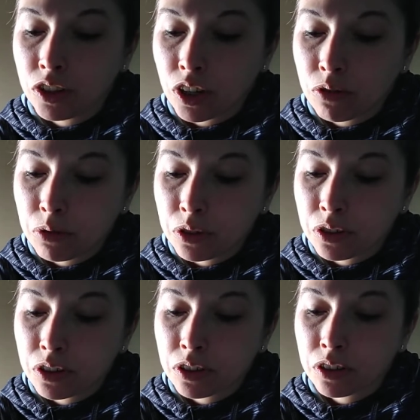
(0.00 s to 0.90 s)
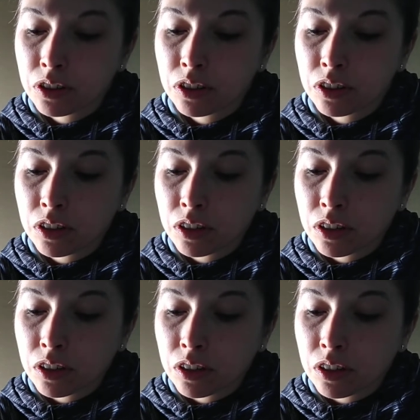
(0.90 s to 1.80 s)
toast,
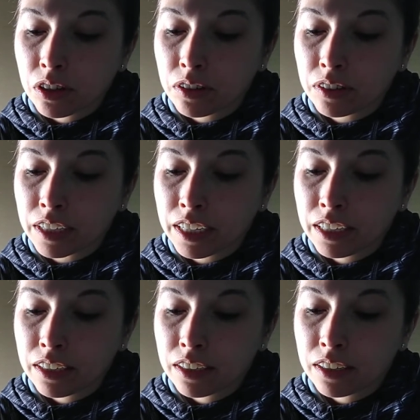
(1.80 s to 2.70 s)
right?